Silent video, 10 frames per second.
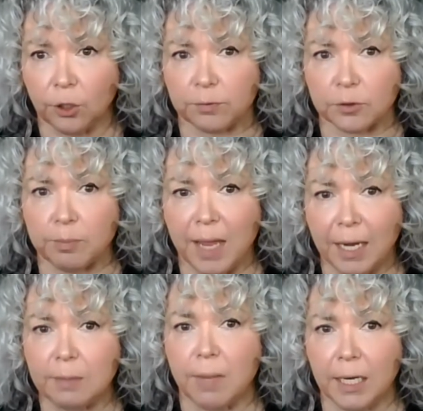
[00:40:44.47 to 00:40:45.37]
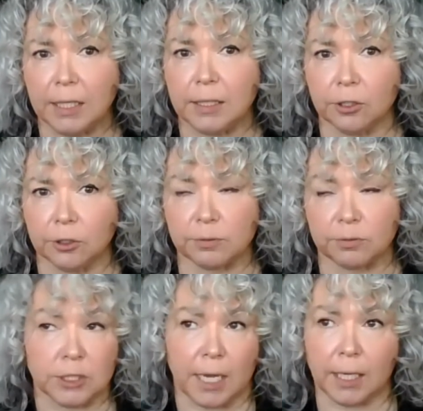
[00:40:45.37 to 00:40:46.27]
For many, many years,
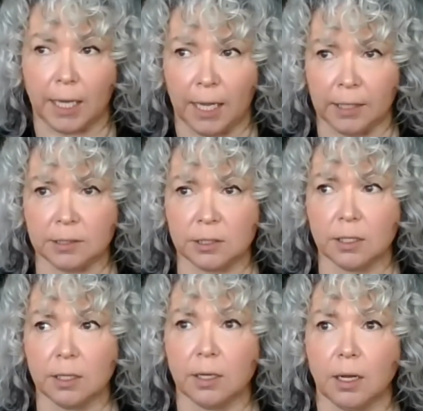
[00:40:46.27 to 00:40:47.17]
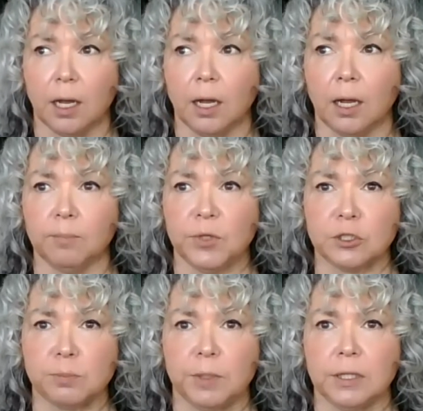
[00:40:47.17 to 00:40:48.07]
for decades,
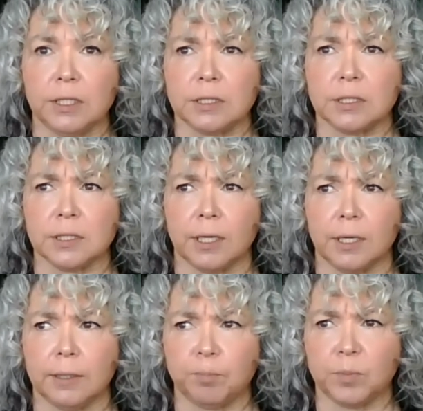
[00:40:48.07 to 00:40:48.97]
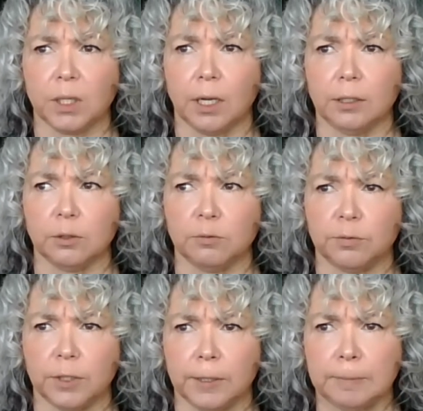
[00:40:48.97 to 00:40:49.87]
there's been this kind of